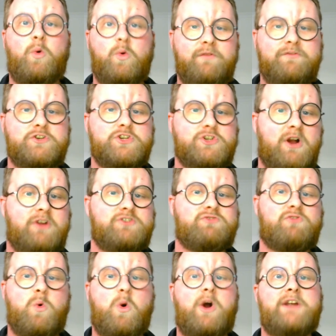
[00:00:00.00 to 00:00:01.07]
of the shards
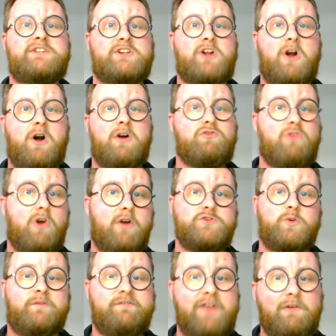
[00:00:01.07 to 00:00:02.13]
required to
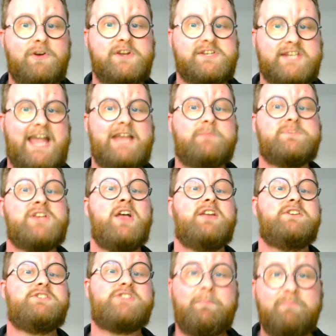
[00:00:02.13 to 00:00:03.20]
craft your various capes,
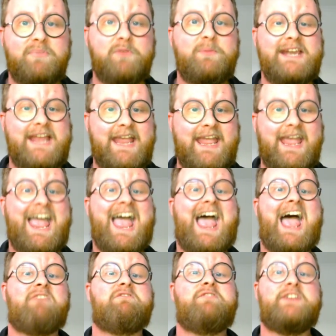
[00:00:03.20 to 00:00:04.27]
dump them in here
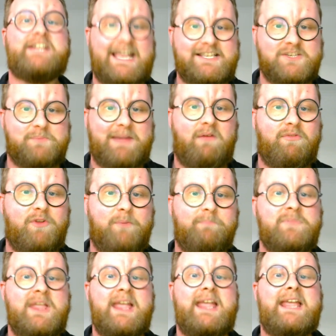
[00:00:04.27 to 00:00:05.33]
and forget about
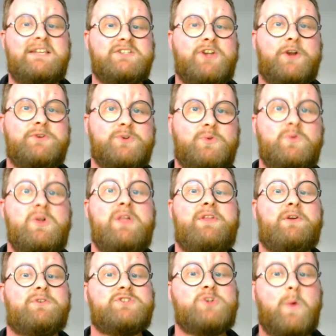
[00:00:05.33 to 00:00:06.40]
them. In total,
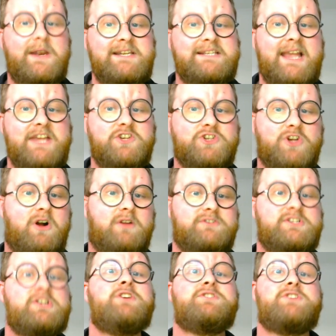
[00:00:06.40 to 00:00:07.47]
there are 28
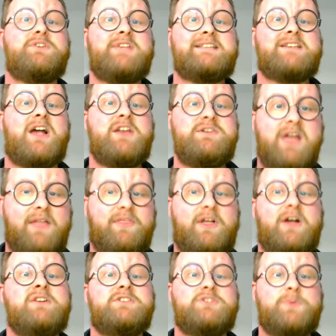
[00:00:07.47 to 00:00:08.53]
shards, so yet
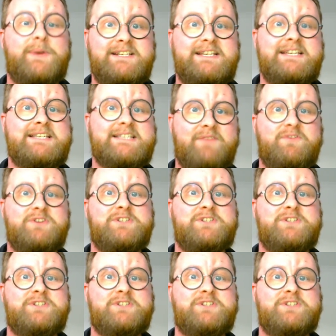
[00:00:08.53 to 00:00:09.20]
another 27